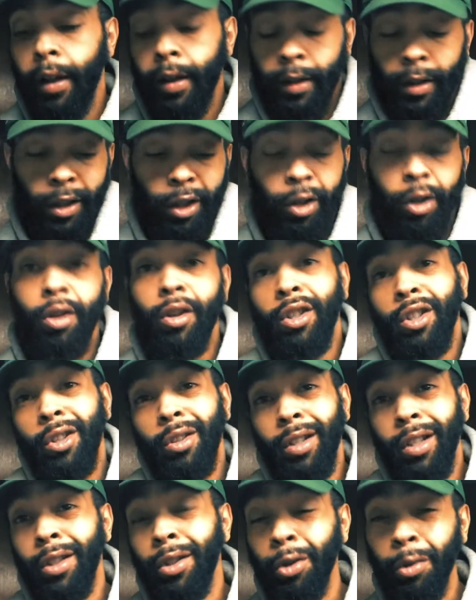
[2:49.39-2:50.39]
The song is
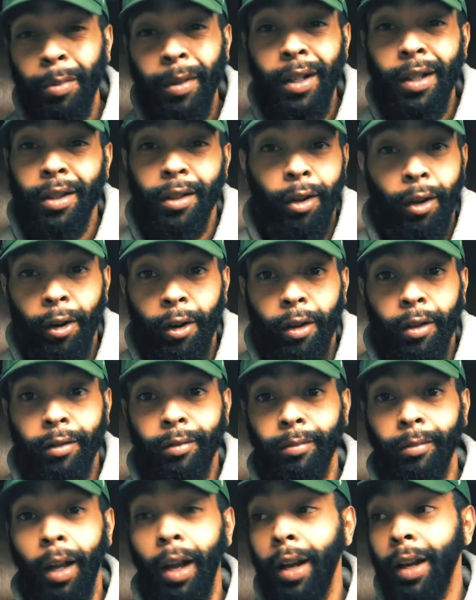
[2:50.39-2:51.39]
only 2 minutes long,
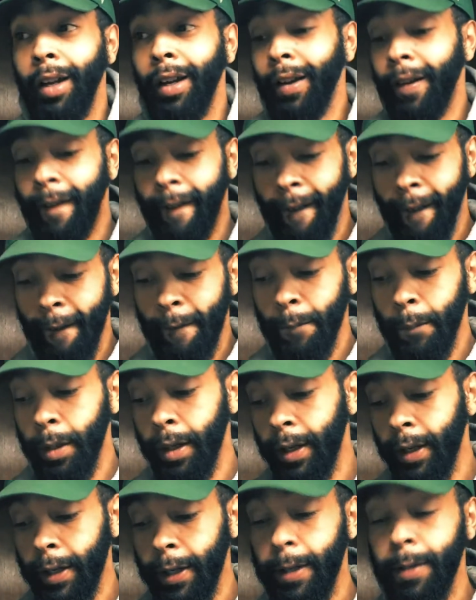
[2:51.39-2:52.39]

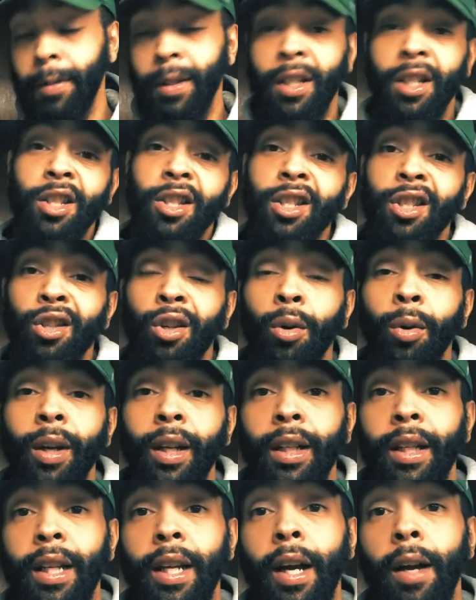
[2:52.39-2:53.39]
but this is just a
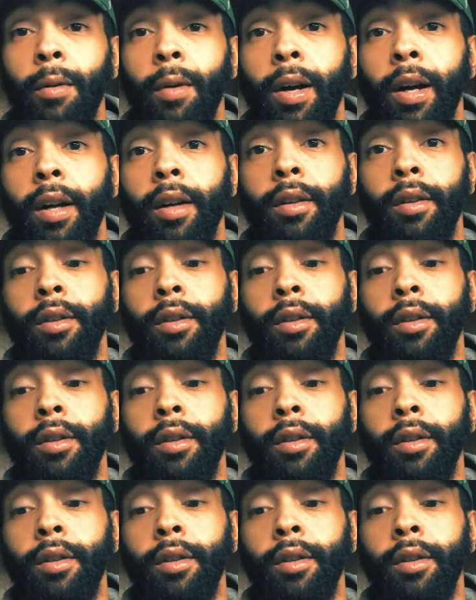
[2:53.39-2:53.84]
quick DIY,